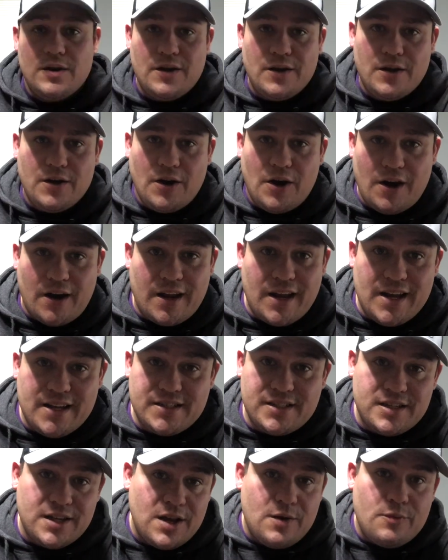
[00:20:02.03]
All right,
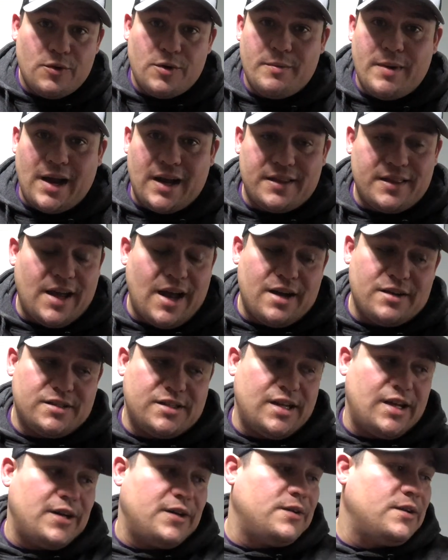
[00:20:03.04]
guys, we're back at the house
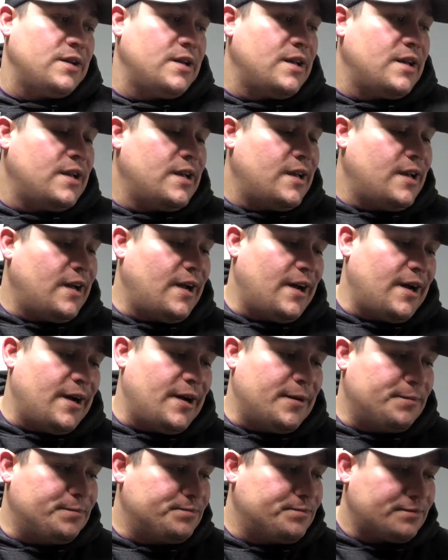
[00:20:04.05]
now.
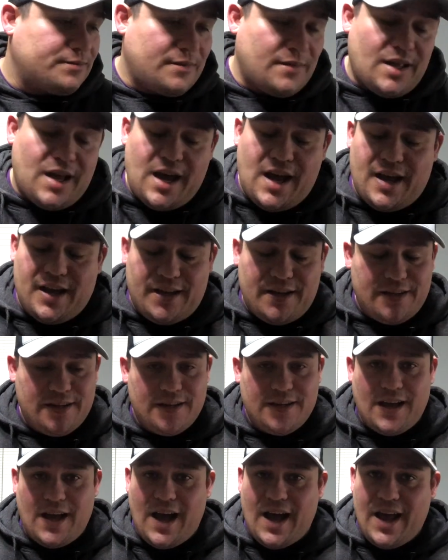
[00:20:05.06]
I
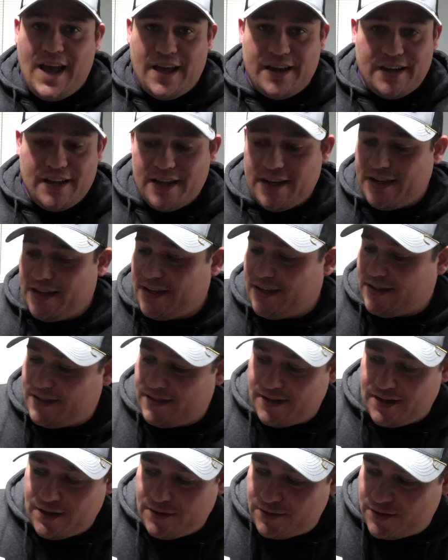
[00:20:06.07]
had to end
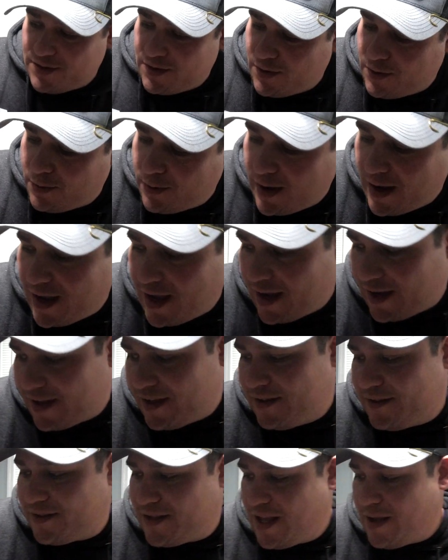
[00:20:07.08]
it. There was no way I
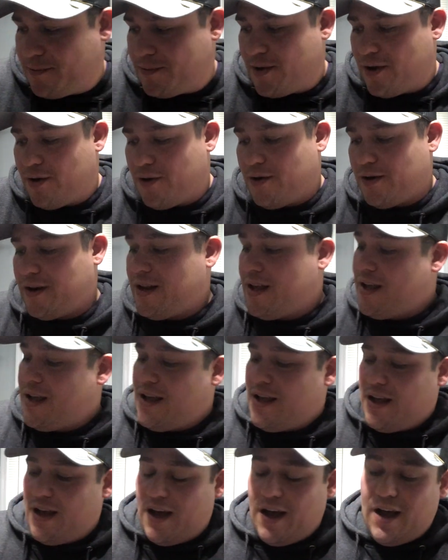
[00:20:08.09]
could keep going.
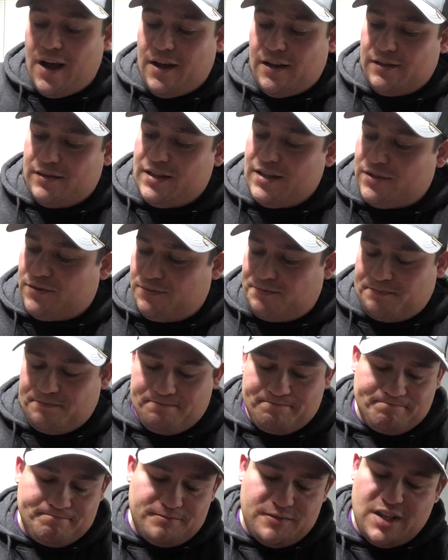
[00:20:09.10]

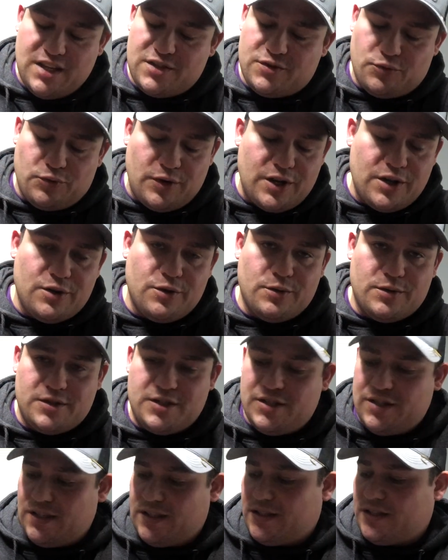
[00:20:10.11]
This reel was
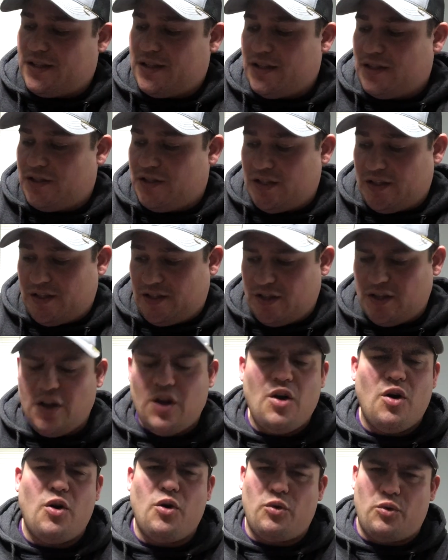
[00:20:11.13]
just
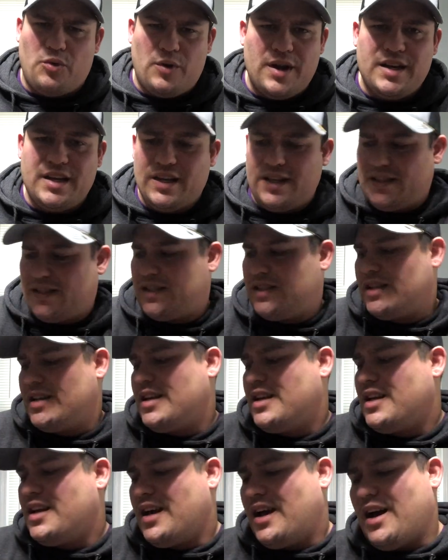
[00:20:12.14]
horrendous.
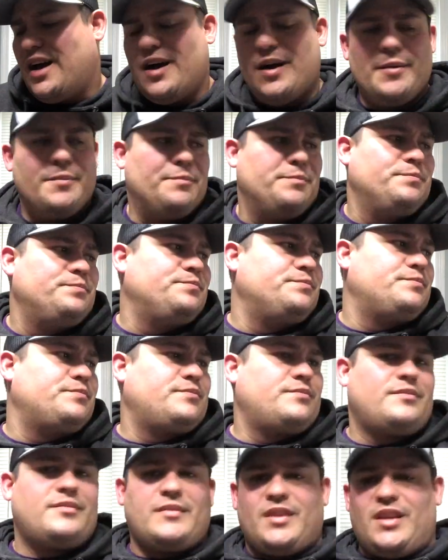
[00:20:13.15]

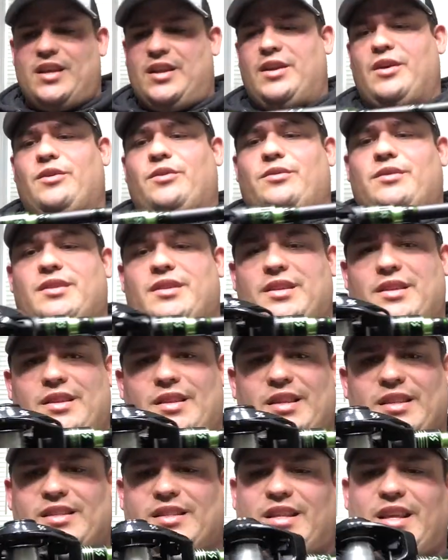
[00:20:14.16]
You know,
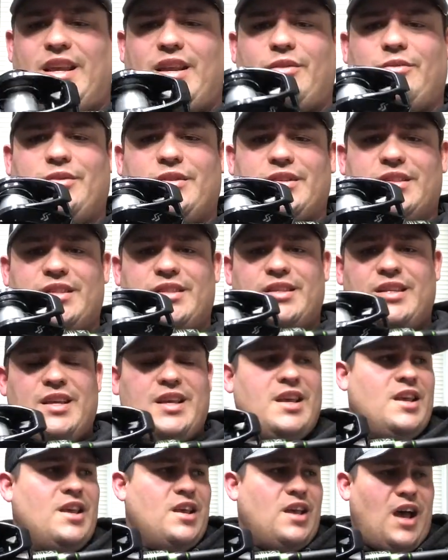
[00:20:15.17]
this thing was,
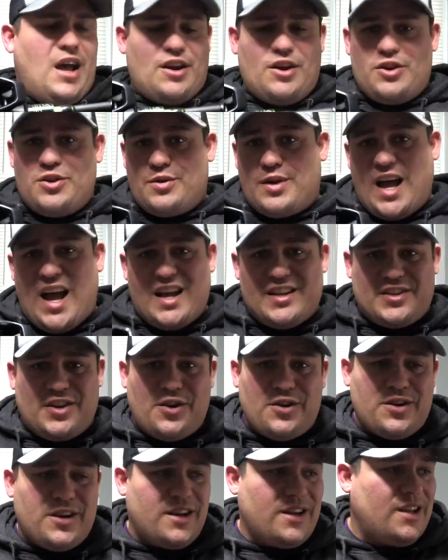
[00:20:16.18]
I know you guys
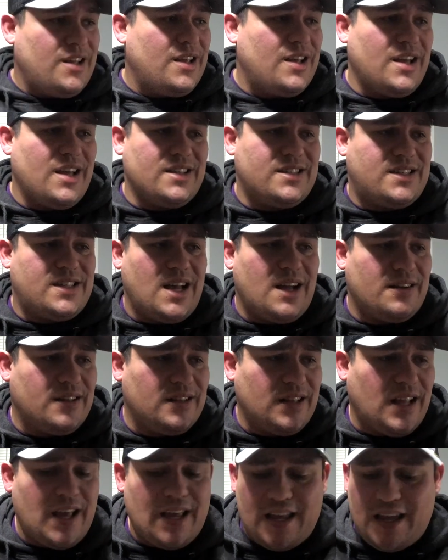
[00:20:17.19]
heard it. It sounded
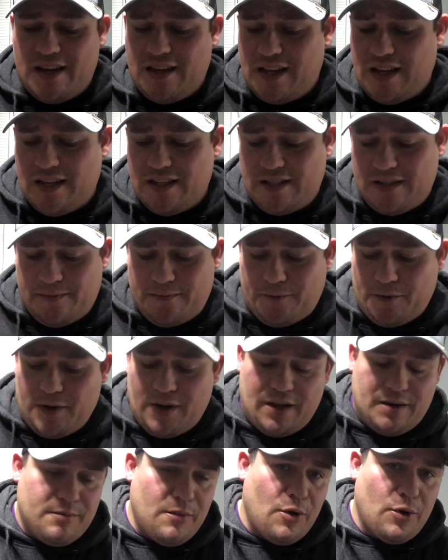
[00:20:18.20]
like it needed some
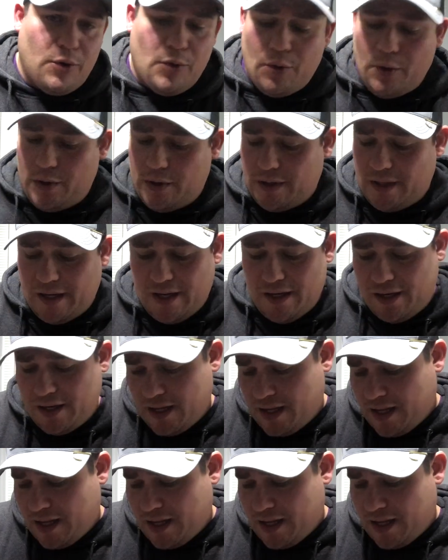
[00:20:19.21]
freaking motor oil in it.